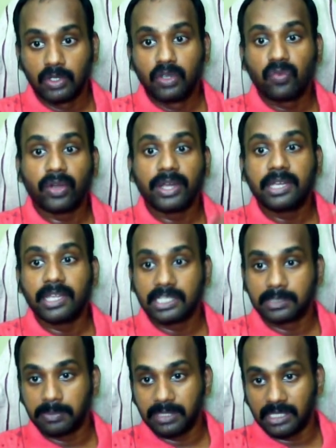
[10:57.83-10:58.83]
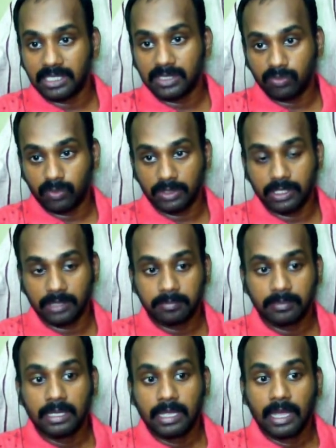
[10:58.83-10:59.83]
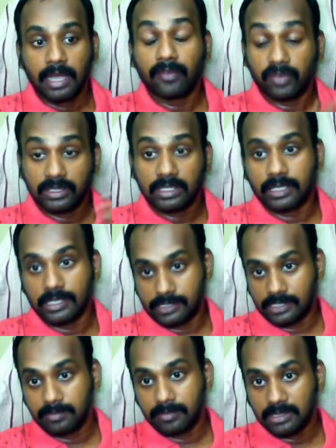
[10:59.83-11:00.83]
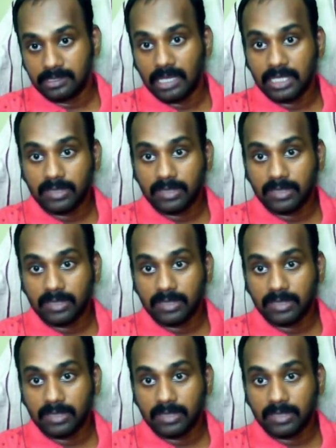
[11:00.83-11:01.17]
unified experience for them, for the customers,